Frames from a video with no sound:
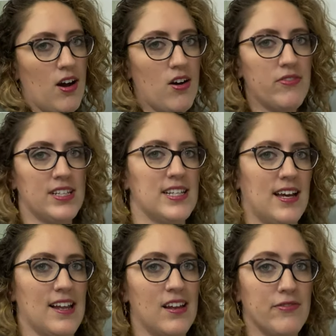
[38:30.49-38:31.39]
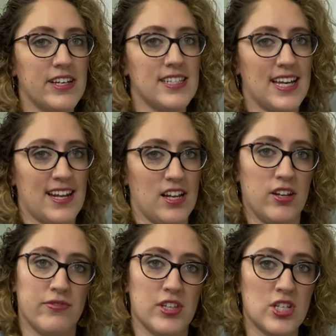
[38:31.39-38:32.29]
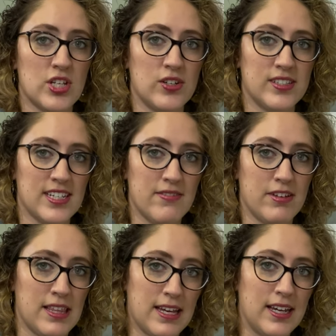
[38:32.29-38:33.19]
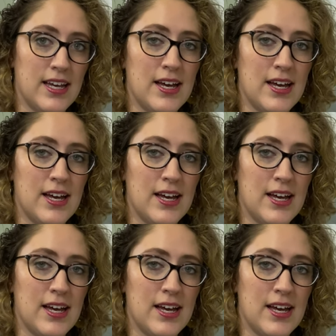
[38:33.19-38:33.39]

obviously I love it and I love the songs and everything,